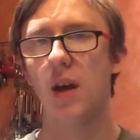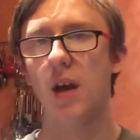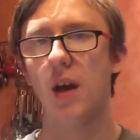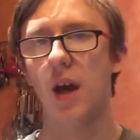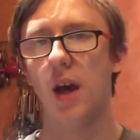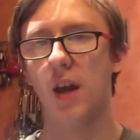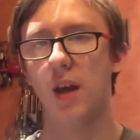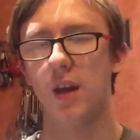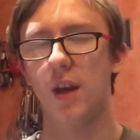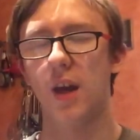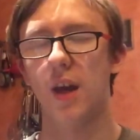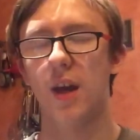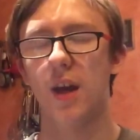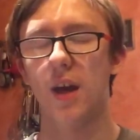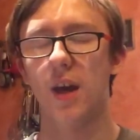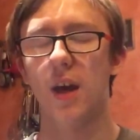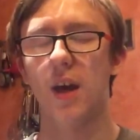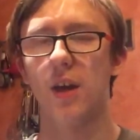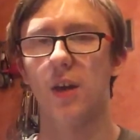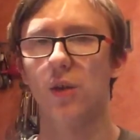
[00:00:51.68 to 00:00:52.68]
and
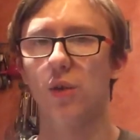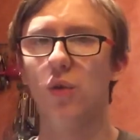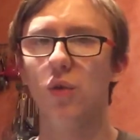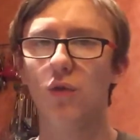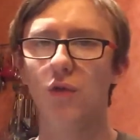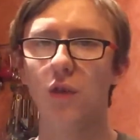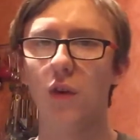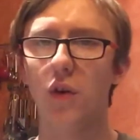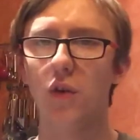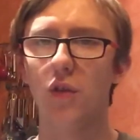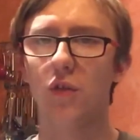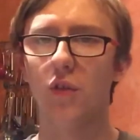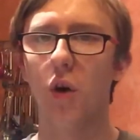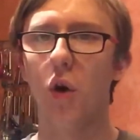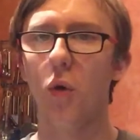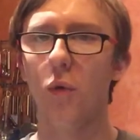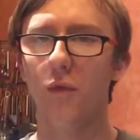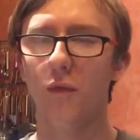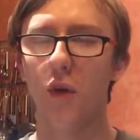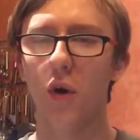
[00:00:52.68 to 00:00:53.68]
a good first
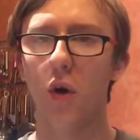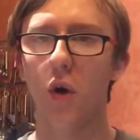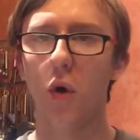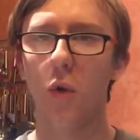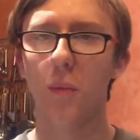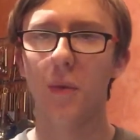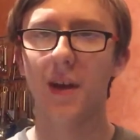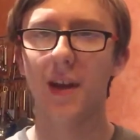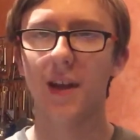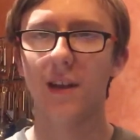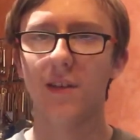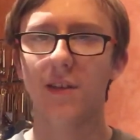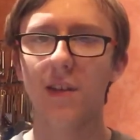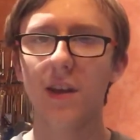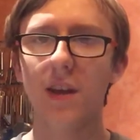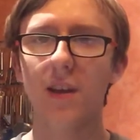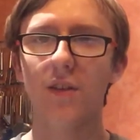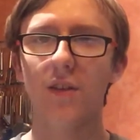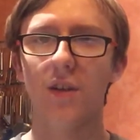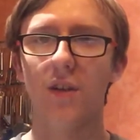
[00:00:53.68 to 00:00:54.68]
opening
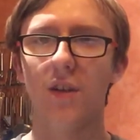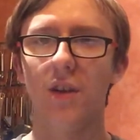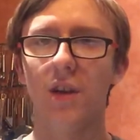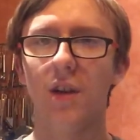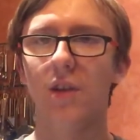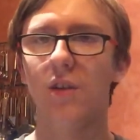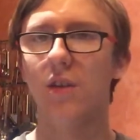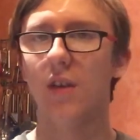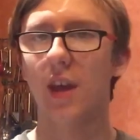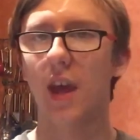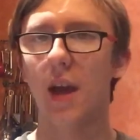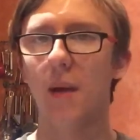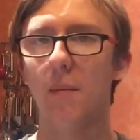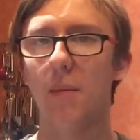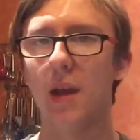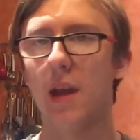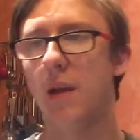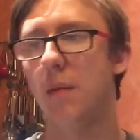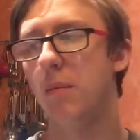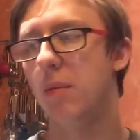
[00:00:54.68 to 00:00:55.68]
season to get
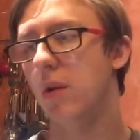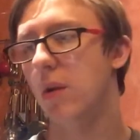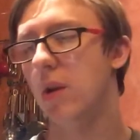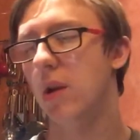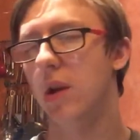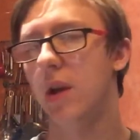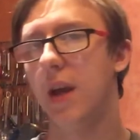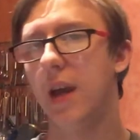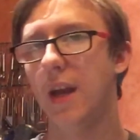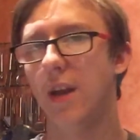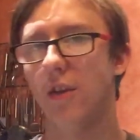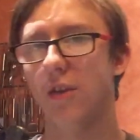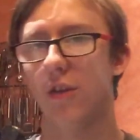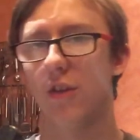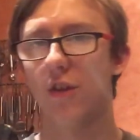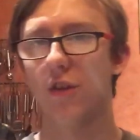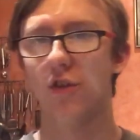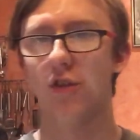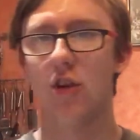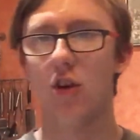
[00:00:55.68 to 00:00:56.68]
people into
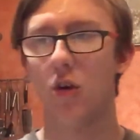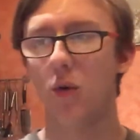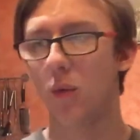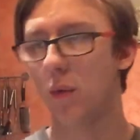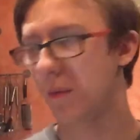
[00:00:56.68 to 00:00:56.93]
the show.